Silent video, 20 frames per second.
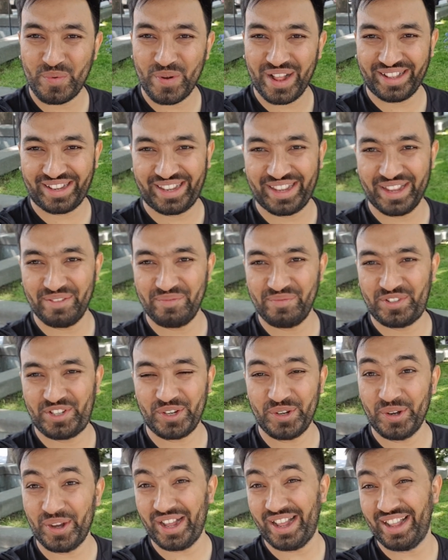welcome
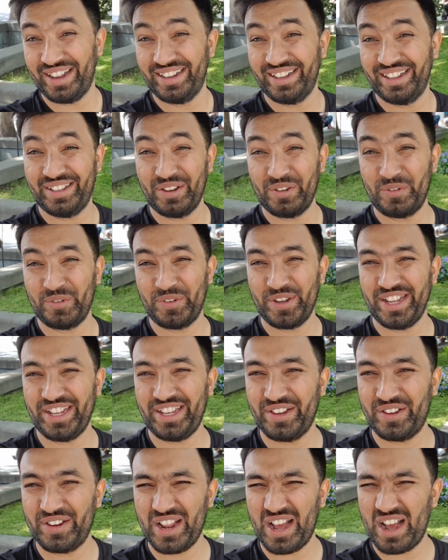to another
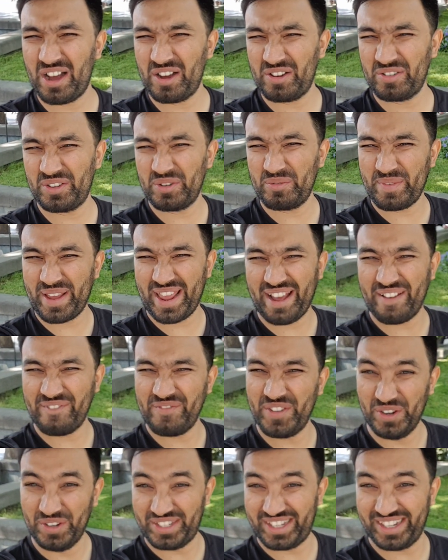video. Now you may
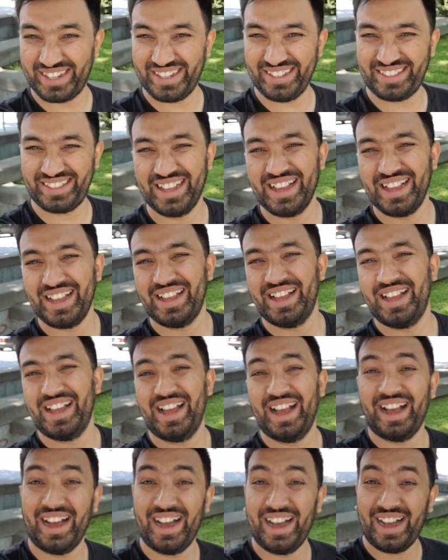have noticed
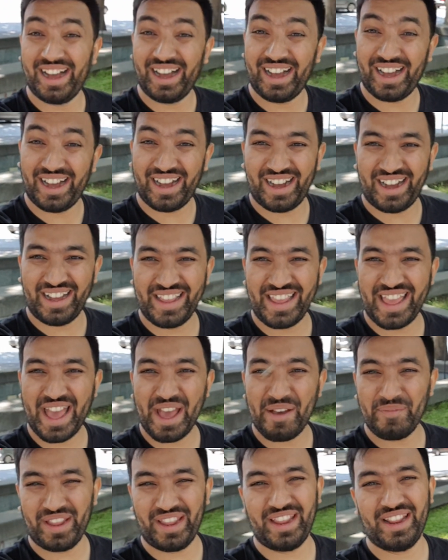I
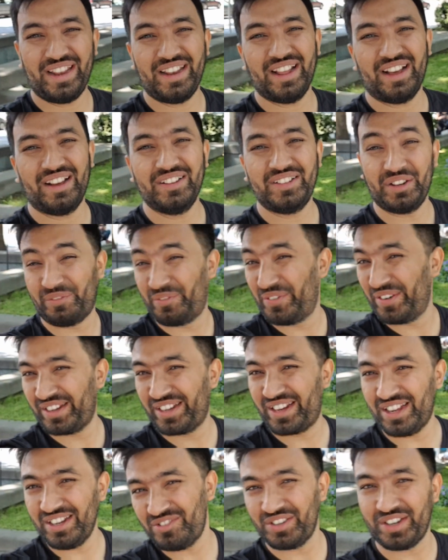am in a
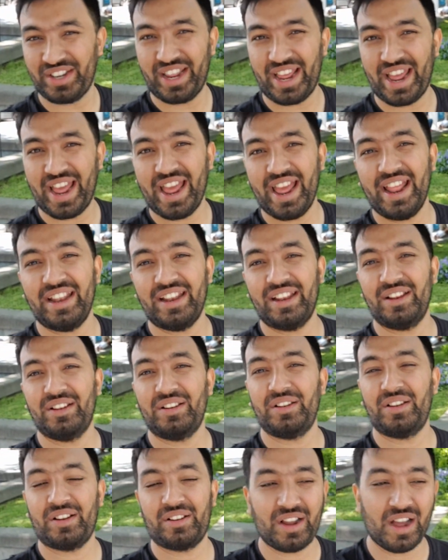different country and
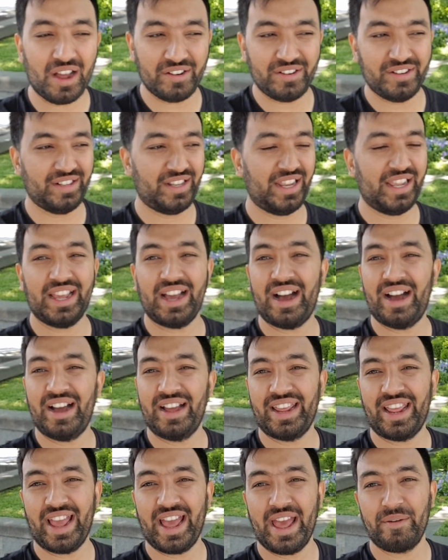currently I
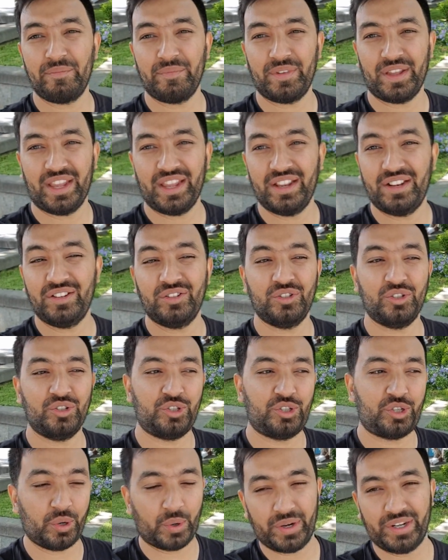am in
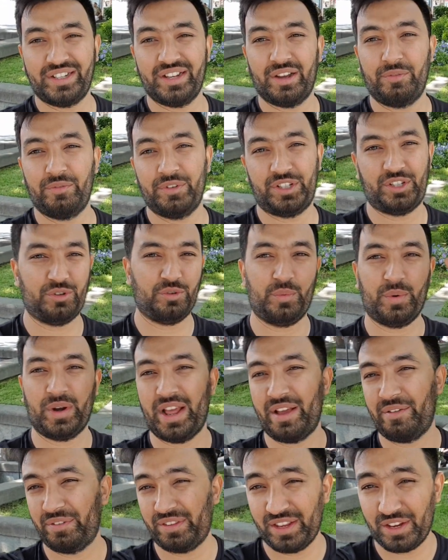Georgia, which you would
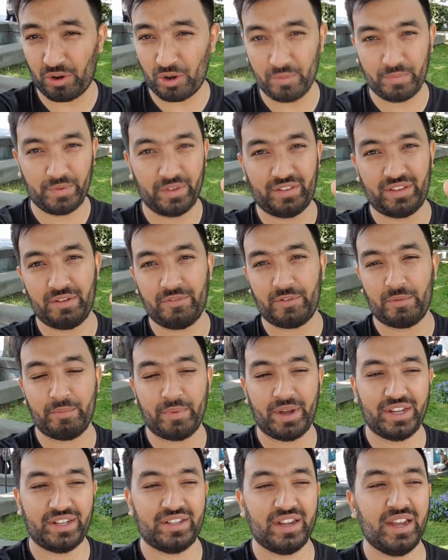have seen obviously from
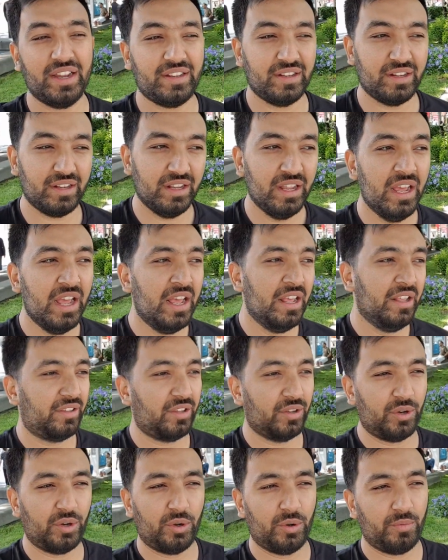my title.
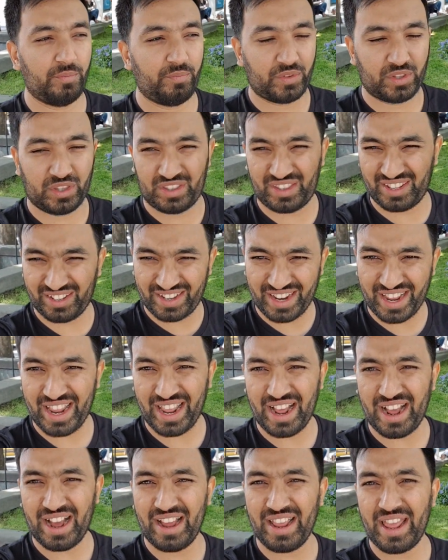So
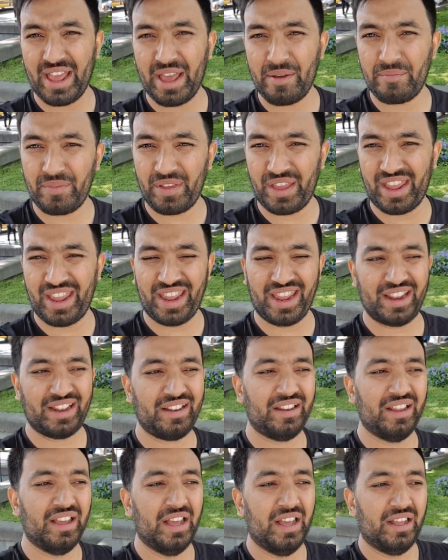today I am in